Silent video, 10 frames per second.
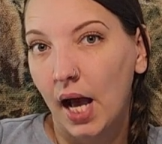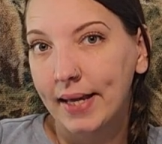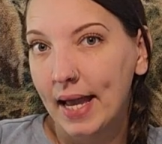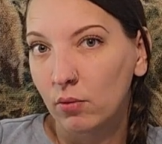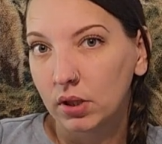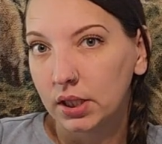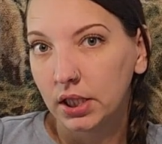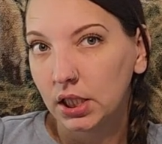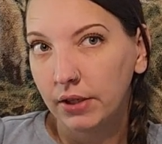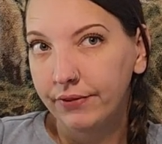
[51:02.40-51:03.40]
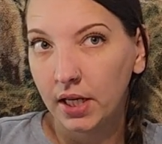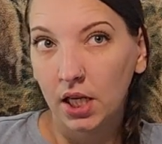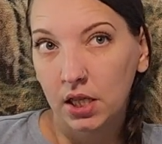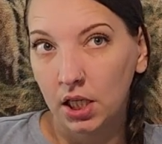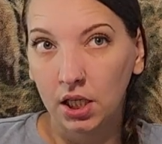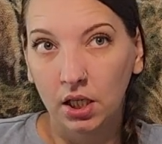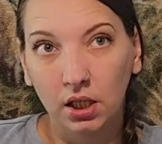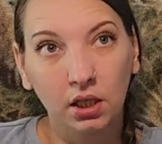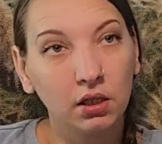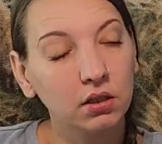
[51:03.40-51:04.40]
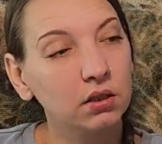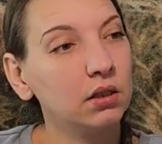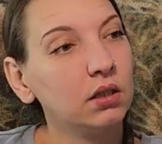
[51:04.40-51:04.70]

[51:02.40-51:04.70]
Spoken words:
I can't really think of anything.